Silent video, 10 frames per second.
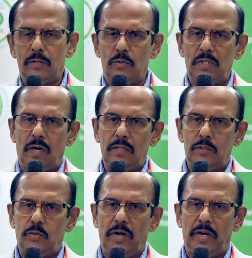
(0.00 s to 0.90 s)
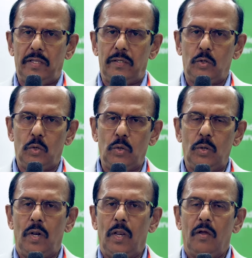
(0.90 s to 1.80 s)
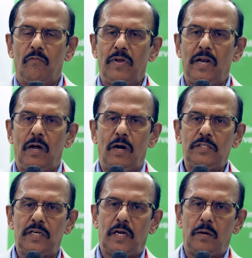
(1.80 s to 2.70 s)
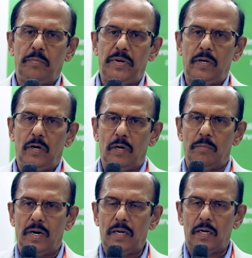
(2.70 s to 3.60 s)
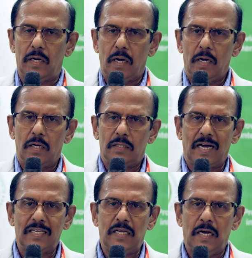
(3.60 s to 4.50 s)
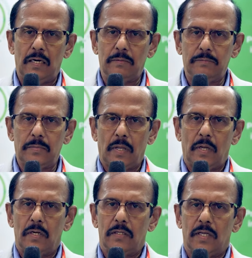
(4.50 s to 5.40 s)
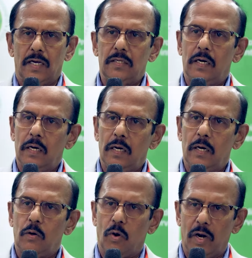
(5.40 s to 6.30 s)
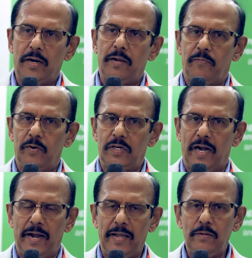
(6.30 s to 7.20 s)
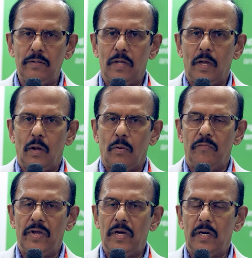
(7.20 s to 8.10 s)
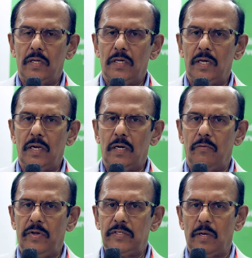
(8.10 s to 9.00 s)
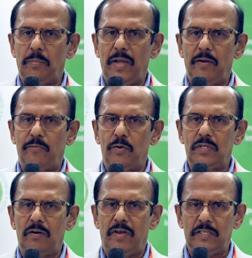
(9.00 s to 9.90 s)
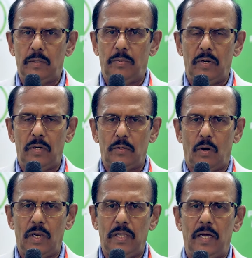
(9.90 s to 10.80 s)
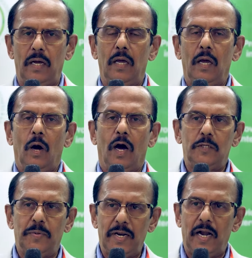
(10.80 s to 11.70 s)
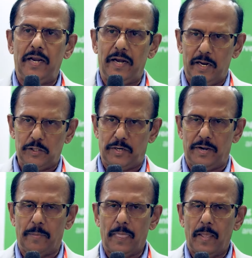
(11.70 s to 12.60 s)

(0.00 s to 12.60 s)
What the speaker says: In 2022, we launched a company called Bharat Taza Quality Food Trading. Here we supply fruits and vegetables to all the hospitality industry.